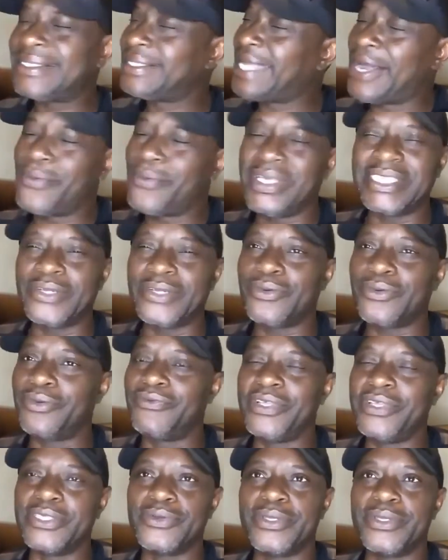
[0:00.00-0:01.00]
I wasn't
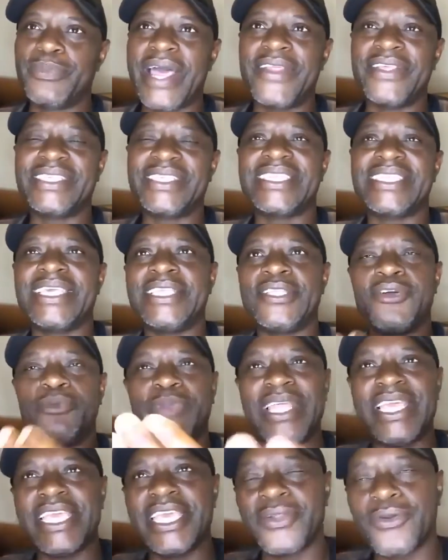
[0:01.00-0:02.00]
convinced with Pirates. I think they're
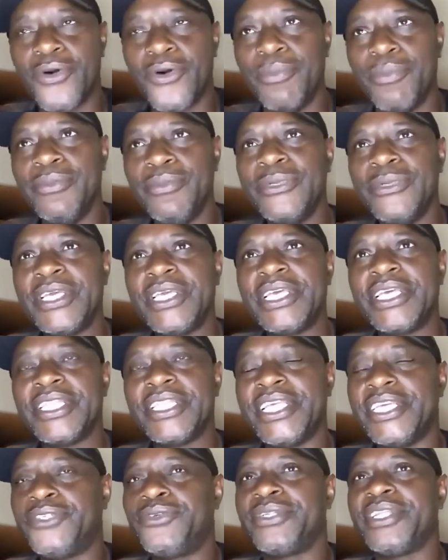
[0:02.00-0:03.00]
playing at home.
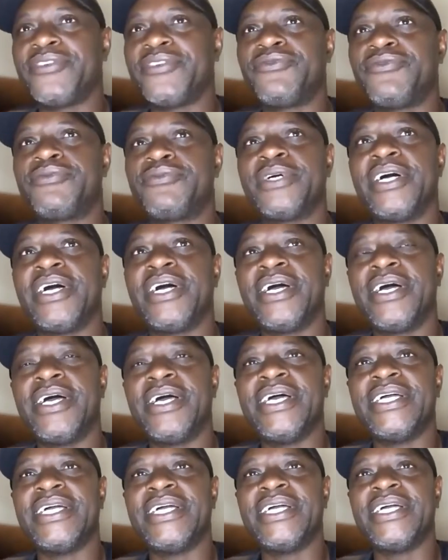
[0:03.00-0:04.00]
They should have
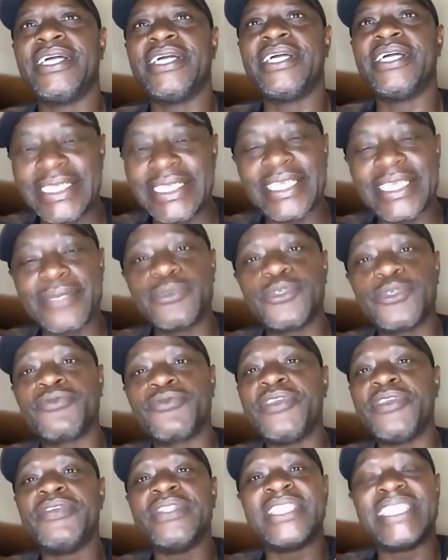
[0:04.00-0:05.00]
done better in
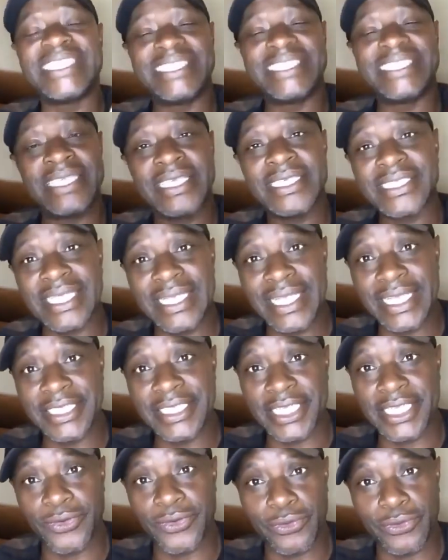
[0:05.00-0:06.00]
terms of even the
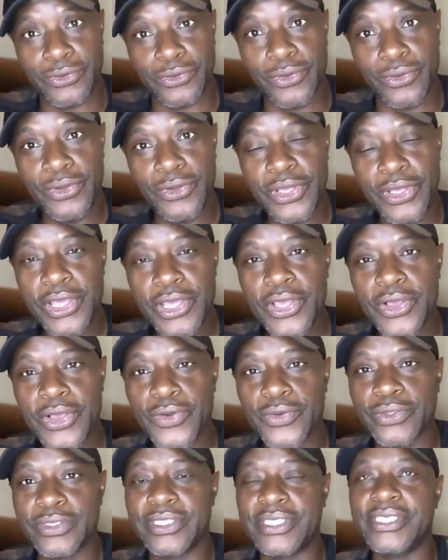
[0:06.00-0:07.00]
selection also.
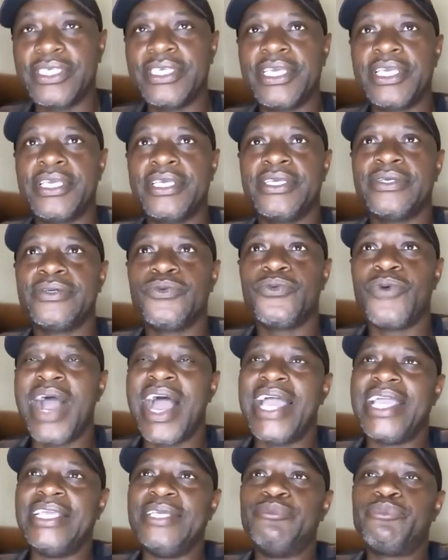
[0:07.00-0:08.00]
Because
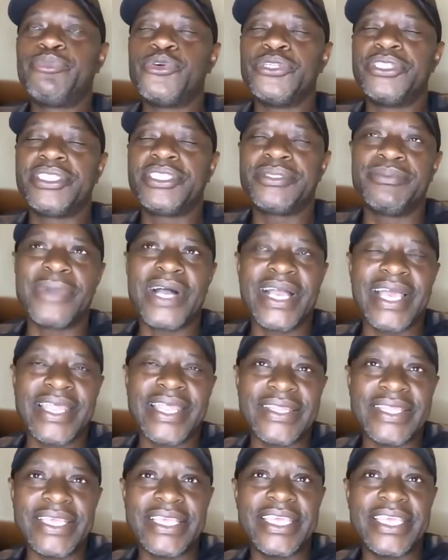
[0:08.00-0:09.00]
why put
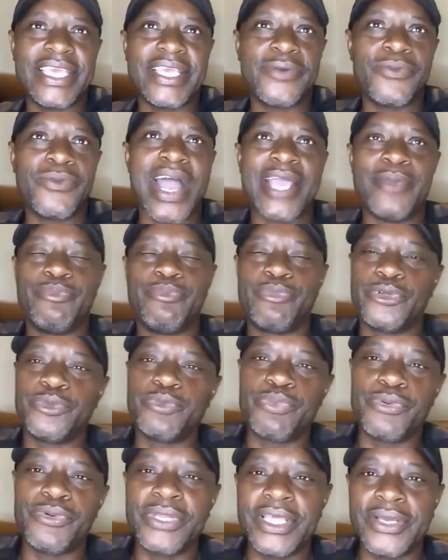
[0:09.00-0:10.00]
Makaringe, why
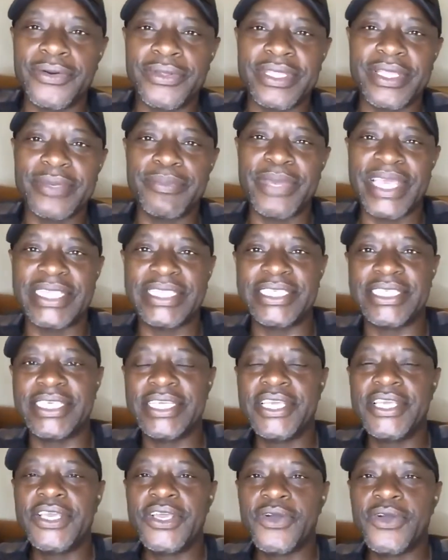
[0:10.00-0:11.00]
put Pule on the
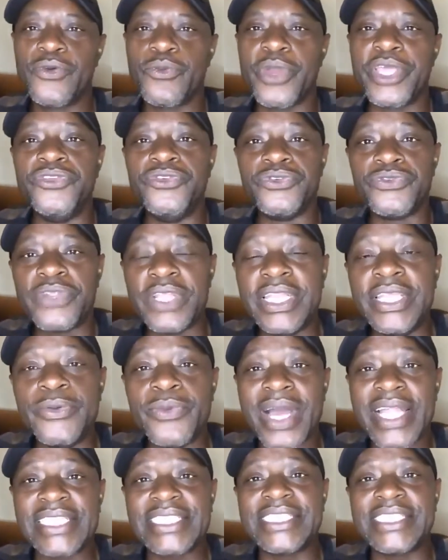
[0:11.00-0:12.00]
bench when you really
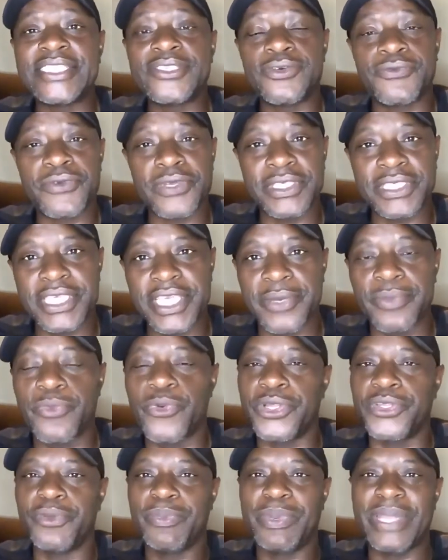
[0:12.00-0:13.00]
want it? Game
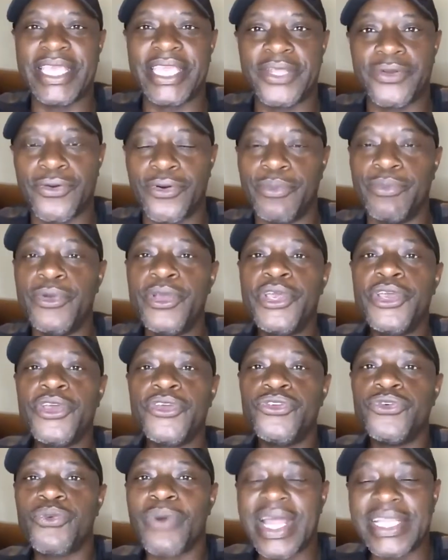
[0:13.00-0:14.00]
when you're playing at home,
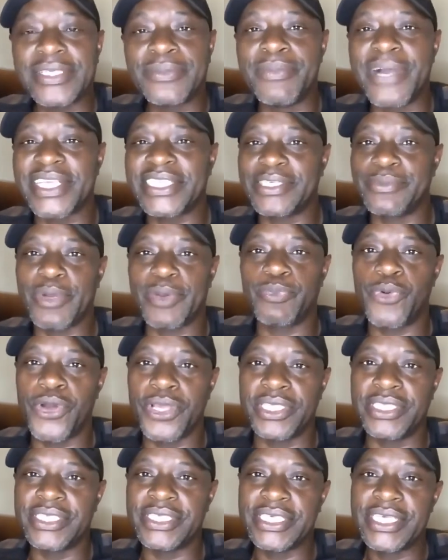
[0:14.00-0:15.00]
you want maximum
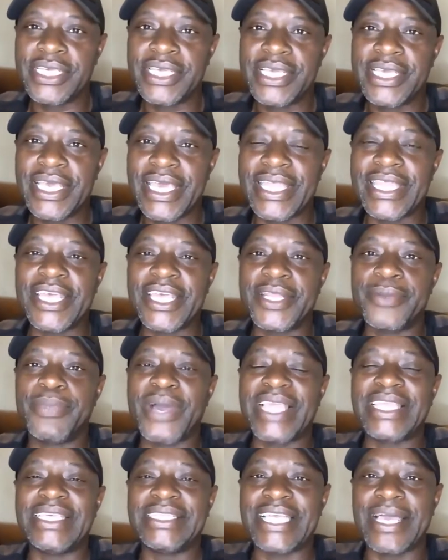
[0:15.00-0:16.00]
points. And then
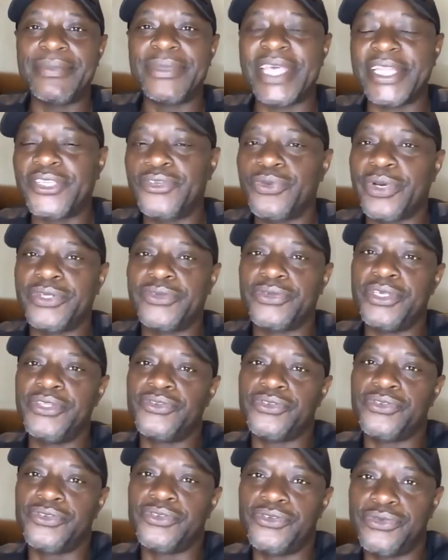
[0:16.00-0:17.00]
by the time that you want to
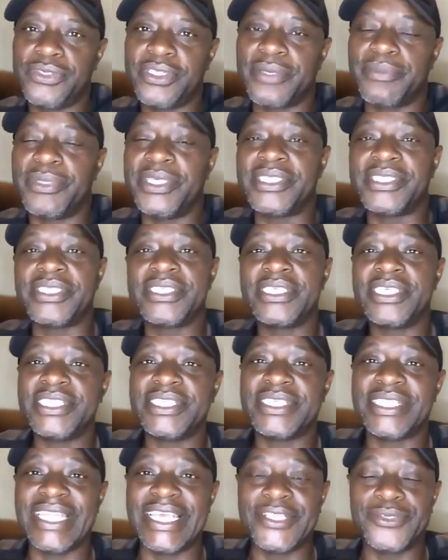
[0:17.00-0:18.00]
introduce them,
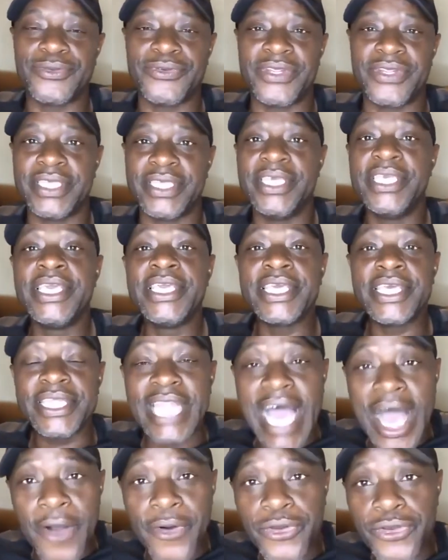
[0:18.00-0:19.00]
it's late already.
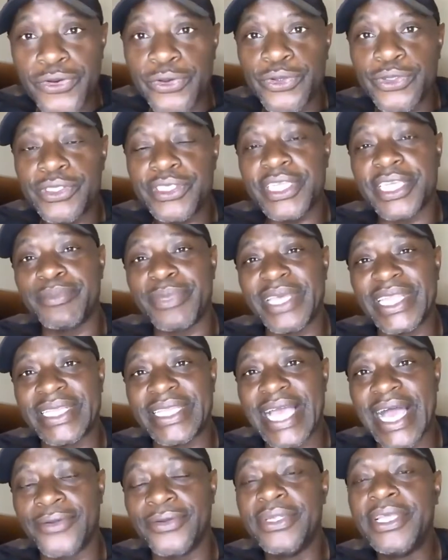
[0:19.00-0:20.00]
Now you
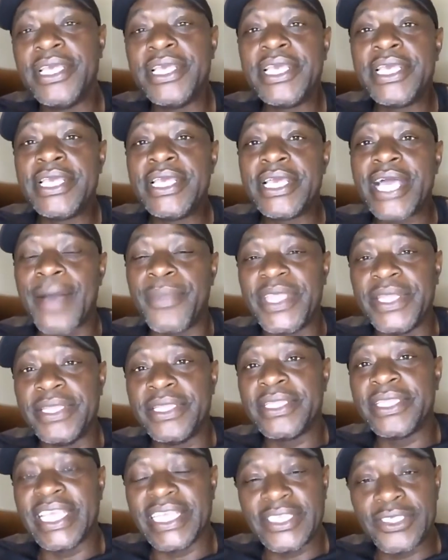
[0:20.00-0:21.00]
down.
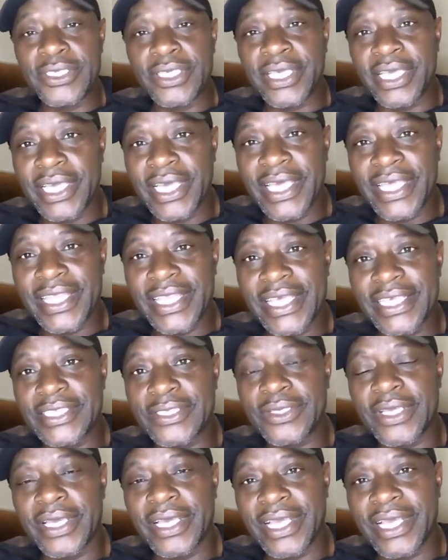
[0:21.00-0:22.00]
There's
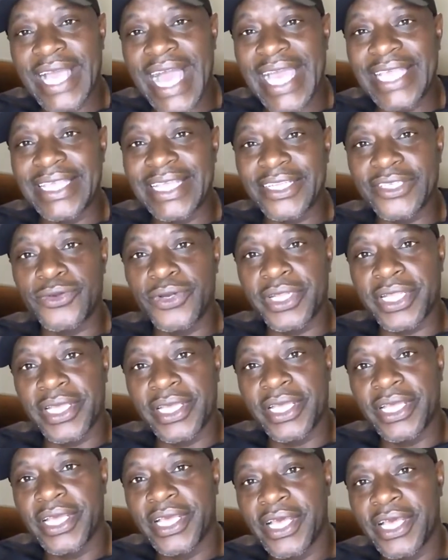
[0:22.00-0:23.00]
a guy that has got
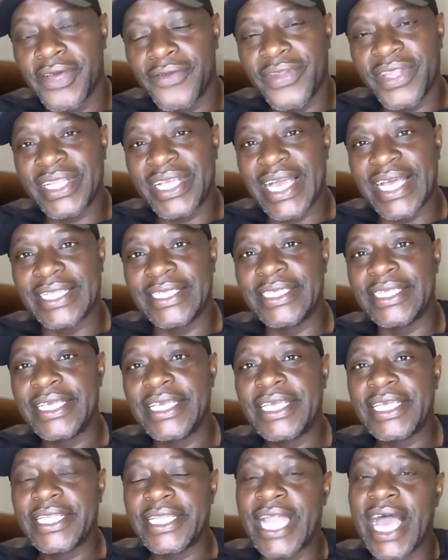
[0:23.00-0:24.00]
a red card.
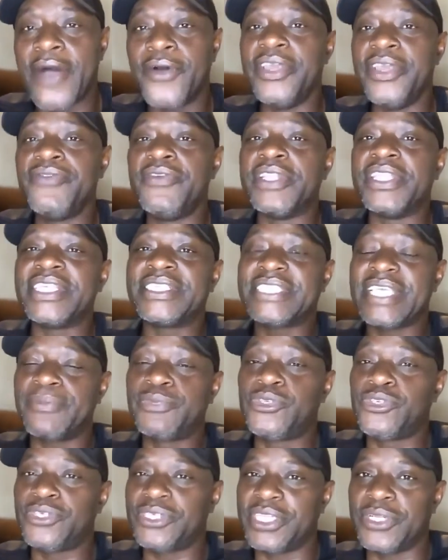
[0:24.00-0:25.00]
Now, even the
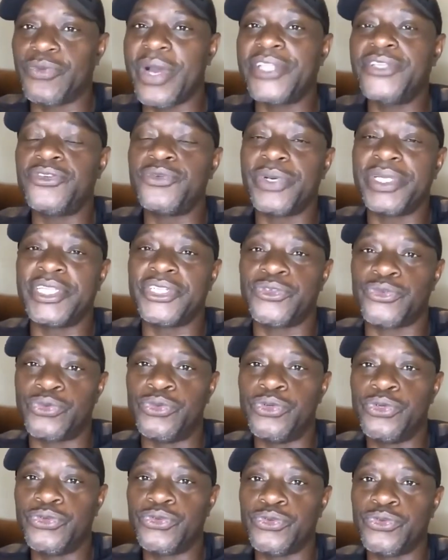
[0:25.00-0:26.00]
substitution, what you wanted
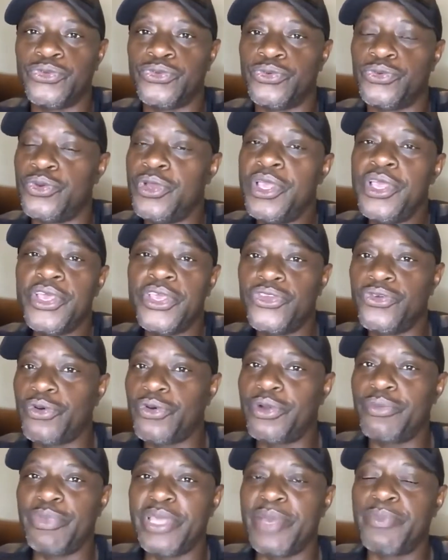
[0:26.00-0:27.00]
to do, you
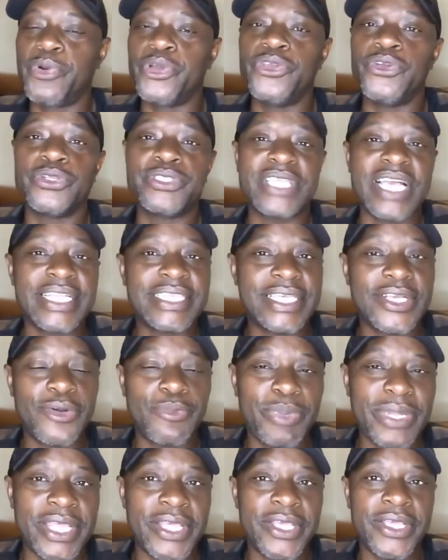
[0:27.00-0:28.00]
won't be able. Your
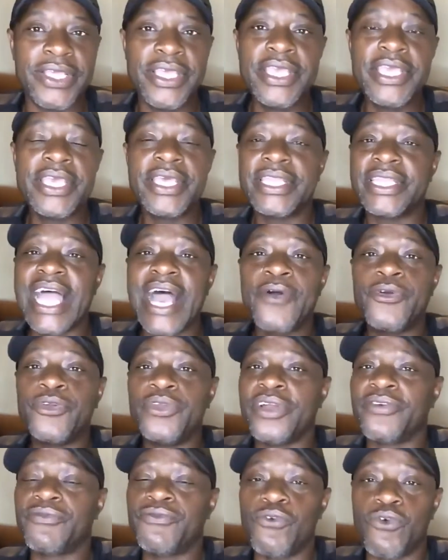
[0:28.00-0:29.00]
tactical play, now
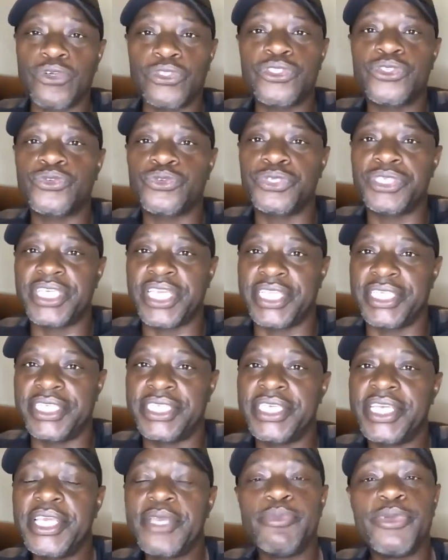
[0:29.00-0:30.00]
you're forced to
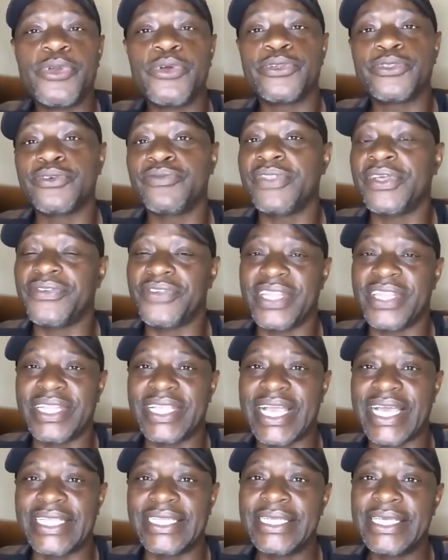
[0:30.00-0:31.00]
change because of the red
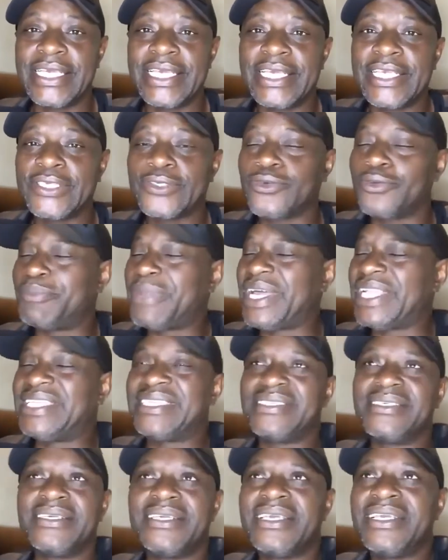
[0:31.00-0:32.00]
card. So,
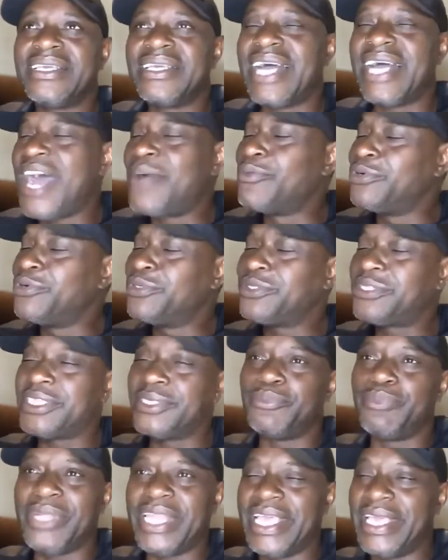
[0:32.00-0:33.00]
but I would
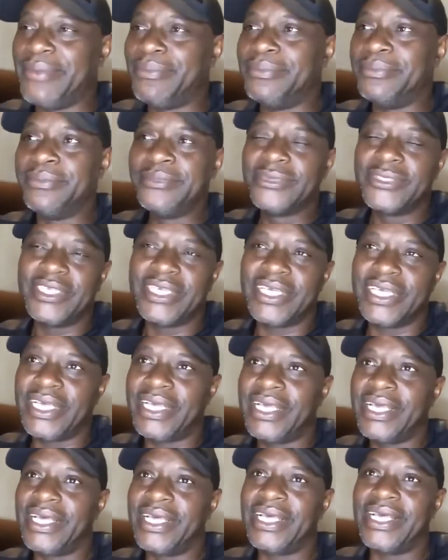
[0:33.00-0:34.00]
still blame
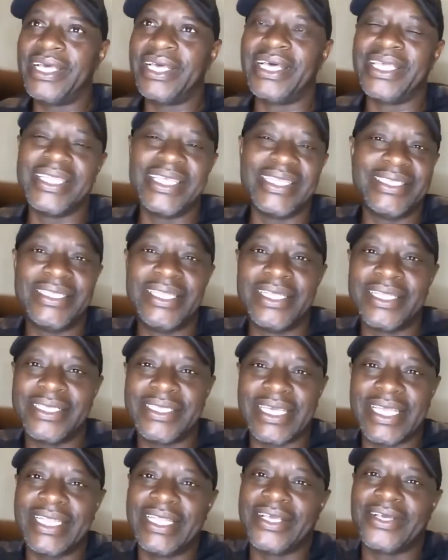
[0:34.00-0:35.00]
the
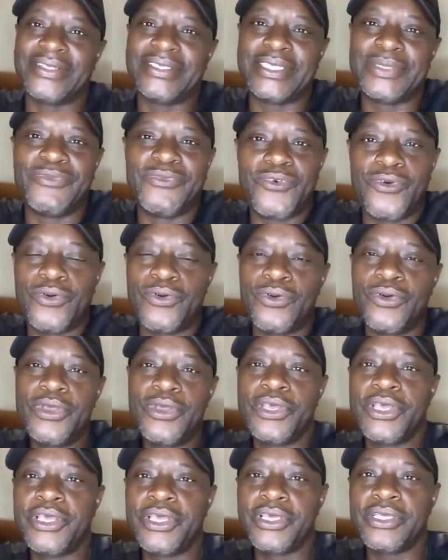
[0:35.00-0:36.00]
technical team for
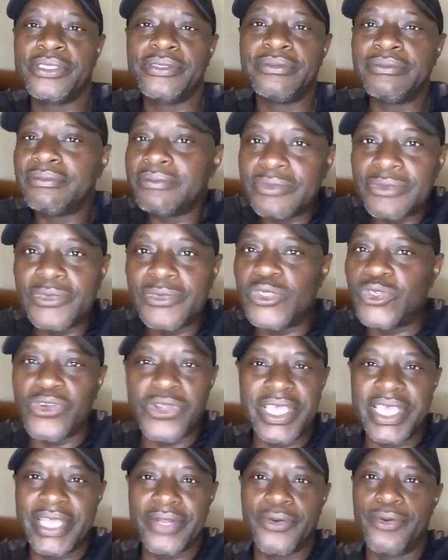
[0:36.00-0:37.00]

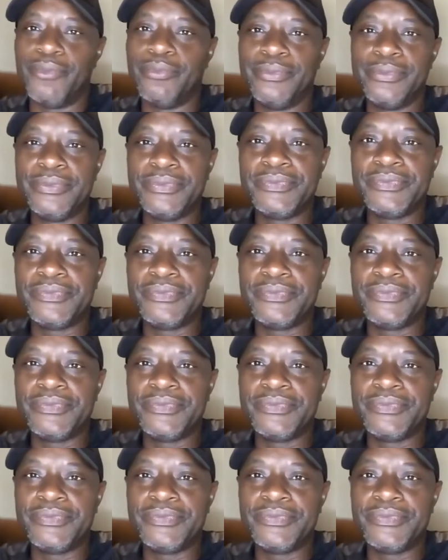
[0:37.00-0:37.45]
drawing it home.